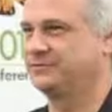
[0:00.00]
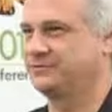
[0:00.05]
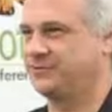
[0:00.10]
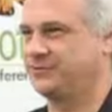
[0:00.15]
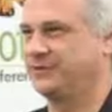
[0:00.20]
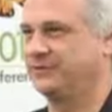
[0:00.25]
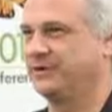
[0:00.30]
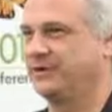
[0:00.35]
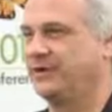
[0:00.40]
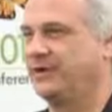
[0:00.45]

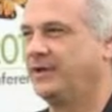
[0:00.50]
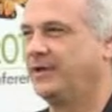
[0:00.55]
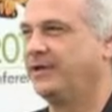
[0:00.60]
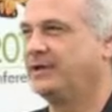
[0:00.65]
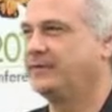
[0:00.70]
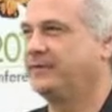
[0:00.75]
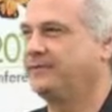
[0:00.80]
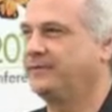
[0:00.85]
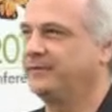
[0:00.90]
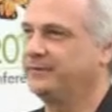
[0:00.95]
Sure.
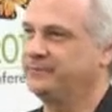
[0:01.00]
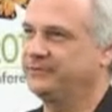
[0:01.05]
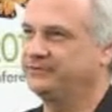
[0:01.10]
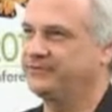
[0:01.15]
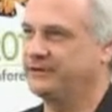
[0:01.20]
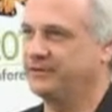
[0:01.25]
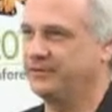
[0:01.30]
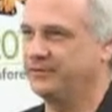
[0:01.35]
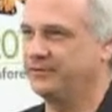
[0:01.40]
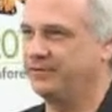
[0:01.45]
The film is
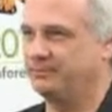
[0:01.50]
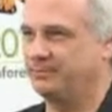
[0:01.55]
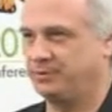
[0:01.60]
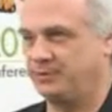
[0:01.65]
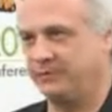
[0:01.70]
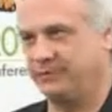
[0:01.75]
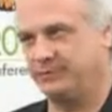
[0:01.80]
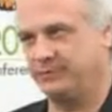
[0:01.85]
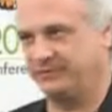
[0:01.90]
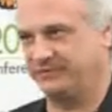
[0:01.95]
called The
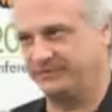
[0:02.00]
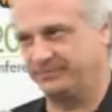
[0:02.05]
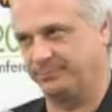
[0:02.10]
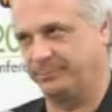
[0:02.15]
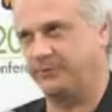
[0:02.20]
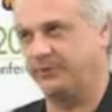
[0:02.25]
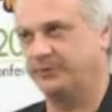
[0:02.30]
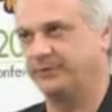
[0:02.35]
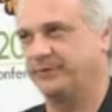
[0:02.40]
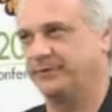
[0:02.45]
Polar
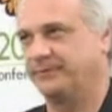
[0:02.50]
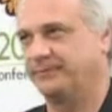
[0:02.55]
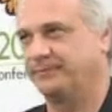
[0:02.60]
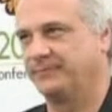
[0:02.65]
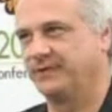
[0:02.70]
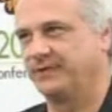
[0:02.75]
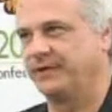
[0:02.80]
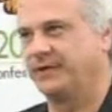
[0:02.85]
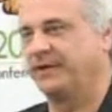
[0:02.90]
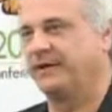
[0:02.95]
Explorer,
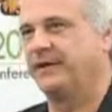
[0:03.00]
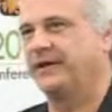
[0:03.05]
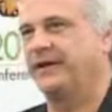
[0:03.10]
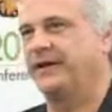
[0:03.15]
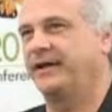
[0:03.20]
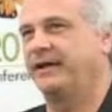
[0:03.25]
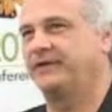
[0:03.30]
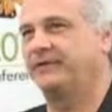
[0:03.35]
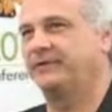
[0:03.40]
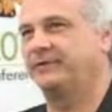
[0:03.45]

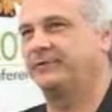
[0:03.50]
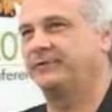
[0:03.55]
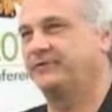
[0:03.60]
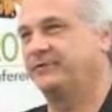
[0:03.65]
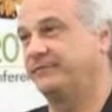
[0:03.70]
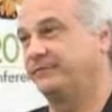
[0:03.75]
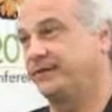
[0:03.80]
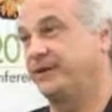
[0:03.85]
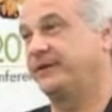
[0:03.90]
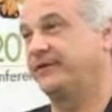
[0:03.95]
and it was
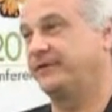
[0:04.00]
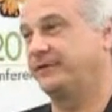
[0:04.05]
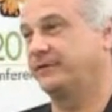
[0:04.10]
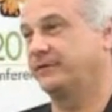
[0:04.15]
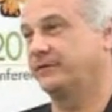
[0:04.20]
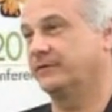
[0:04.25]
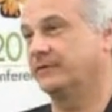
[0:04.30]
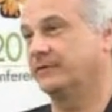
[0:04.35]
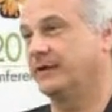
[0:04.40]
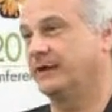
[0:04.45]
invited
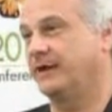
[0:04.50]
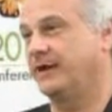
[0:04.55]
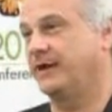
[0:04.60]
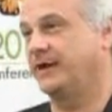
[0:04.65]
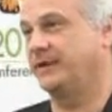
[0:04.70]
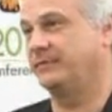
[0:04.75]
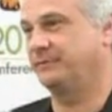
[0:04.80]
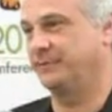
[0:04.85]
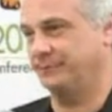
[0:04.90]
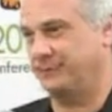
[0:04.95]
here
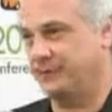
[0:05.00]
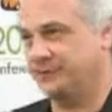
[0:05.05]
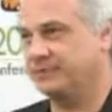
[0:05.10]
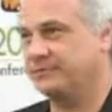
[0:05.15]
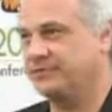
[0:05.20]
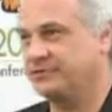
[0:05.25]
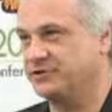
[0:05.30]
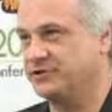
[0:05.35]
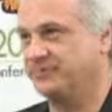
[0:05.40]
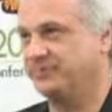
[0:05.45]
in
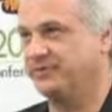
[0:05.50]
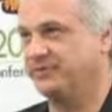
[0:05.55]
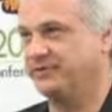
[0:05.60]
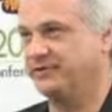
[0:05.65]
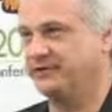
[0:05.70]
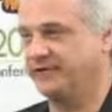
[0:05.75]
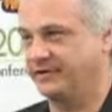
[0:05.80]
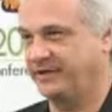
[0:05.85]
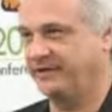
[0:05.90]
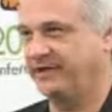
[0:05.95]
partnership with
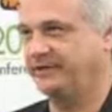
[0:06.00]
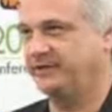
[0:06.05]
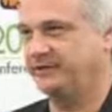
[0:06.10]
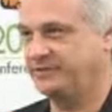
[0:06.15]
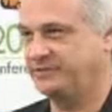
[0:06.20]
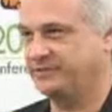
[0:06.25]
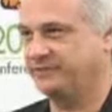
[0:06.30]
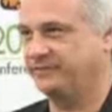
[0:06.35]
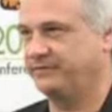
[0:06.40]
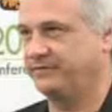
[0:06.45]
the United
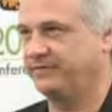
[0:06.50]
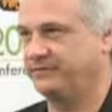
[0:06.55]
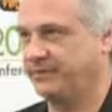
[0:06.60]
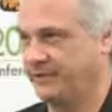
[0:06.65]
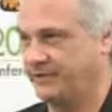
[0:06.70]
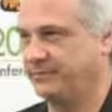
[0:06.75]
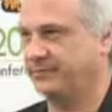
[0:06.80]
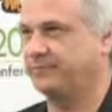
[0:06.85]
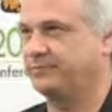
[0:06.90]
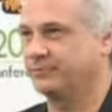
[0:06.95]
Nations
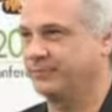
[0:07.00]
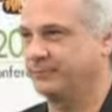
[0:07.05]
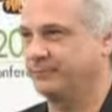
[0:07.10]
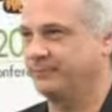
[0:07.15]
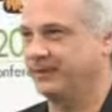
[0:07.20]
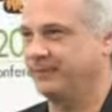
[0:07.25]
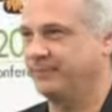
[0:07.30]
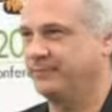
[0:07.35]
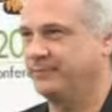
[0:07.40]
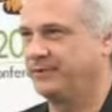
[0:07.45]
Environment
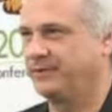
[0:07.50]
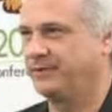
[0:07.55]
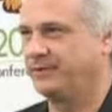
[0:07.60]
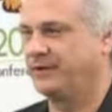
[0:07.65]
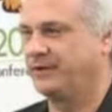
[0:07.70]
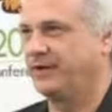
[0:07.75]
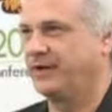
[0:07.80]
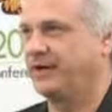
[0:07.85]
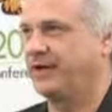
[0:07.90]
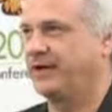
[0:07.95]
Program
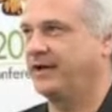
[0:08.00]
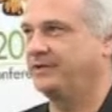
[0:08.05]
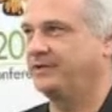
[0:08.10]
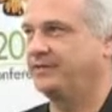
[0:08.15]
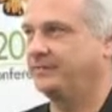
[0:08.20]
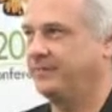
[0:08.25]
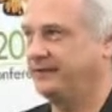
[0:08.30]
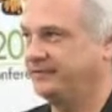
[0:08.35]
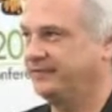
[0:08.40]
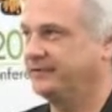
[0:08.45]

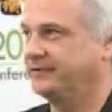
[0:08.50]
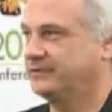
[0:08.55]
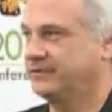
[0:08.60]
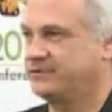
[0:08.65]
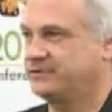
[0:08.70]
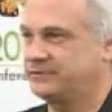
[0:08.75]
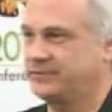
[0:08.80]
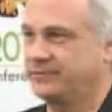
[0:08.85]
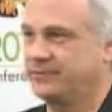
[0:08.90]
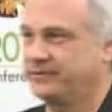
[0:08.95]
to basically
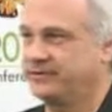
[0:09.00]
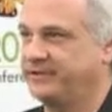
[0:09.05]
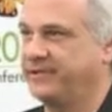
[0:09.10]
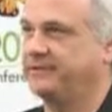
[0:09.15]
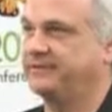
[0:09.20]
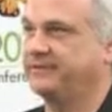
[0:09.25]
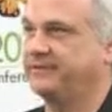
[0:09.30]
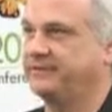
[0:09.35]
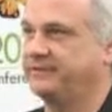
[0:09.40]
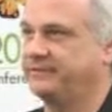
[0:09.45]
show the
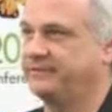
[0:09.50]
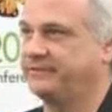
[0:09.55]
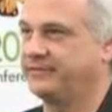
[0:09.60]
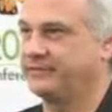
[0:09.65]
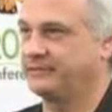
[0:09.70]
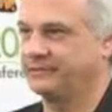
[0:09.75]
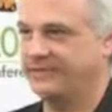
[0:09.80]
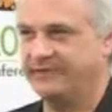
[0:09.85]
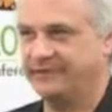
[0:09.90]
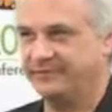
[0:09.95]
delegates the
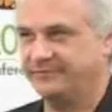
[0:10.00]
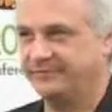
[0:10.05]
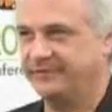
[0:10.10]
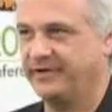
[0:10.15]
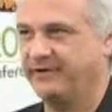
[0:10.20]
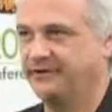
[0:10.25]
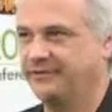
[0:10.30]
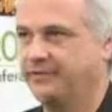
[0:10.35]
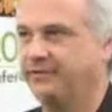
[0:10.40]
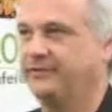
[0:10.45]
latest
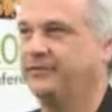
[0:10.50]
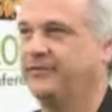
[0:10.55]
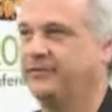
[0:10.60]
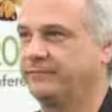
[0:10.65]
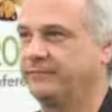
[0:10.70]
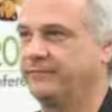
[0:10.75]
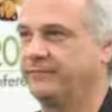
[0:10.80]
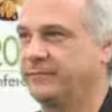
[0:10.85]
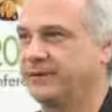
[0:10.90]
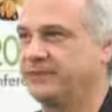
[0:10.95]
scientific
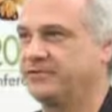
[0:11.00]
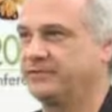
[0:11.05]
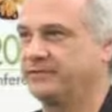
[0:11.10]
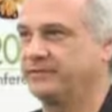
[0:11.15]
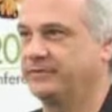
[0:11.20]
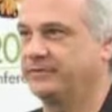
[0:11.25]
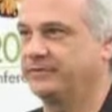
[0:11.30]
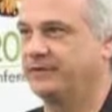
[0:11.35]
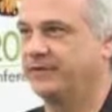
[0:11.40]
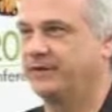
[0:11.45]

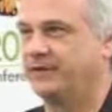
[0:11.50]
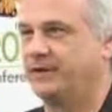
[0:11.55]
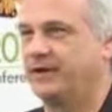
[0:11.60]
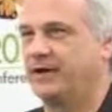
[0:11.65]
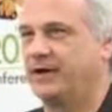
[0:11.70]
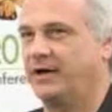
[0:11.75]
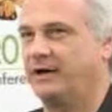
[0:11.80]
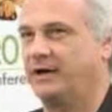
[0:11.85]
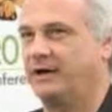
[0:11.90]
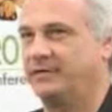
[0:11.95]
information
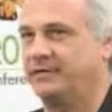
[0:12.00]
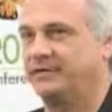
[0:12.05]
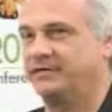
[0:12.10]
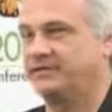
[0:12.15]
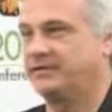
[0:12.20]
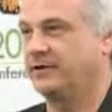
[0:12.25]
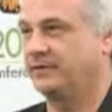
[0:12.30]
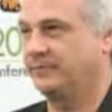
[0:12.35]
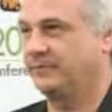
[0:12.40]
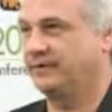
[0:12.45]
that's
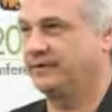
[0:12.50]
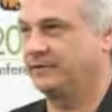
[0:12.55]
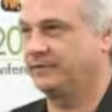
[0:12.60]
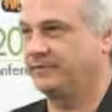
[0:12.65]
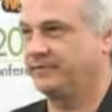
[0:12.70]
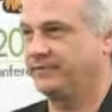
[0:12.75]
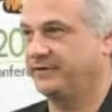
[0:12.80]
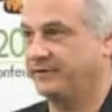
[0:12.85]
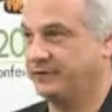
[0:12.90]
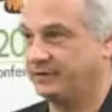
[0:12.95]
coming out
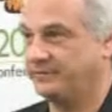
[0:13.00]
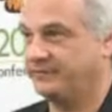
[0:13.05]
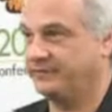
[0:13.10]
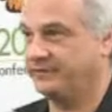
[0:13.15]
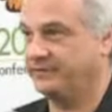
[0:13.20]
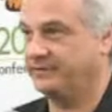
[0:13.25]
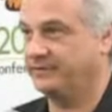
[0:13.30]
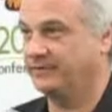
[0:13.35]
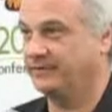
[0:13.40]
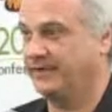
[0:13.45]
of the
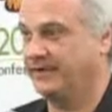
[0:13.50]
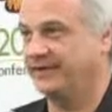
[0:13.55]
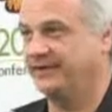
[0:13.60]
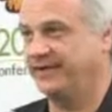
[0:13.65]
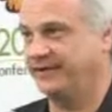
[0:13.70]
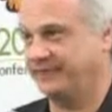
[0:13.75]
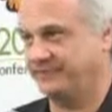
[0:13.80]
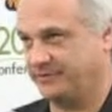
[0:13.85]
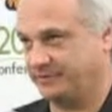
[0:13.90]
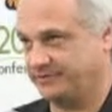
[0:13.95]
Arctic and
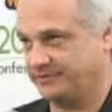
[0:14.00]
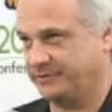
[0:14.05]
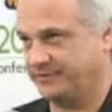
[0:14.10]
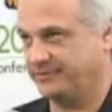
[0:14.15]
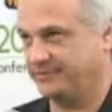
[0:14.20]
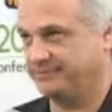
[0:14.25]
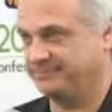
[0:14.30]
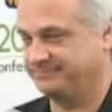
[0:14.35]
Antarctica.